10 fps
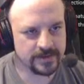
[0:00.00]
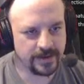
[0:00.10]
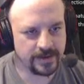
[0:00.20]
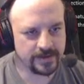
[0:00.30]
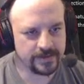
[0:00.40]

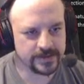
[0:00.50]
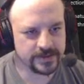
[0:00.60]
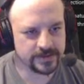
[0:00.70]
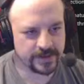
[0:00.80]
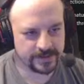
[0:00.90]
yeah, it's
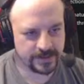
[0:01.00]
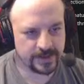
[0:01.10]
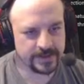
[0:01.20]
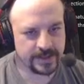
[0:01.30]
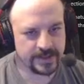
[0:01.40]
just like
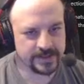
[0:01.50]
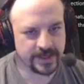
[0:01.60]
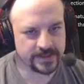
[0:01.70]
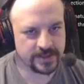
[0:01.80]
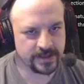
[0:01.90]
it is
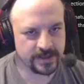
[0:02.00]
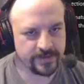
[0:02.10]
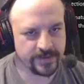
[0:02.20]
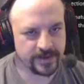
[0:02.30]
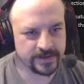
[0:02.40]
actually like
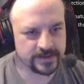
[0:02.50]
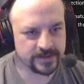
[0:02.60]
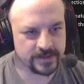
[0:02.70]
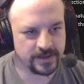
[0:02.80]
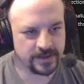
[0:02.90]
giving us
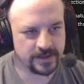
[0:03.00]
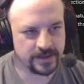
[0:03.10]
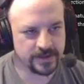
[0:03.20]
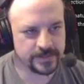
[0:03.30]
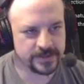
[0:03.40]

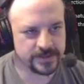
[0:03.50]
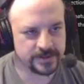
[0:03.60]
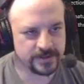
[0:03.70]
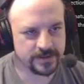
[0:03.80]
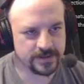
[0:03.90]
the position.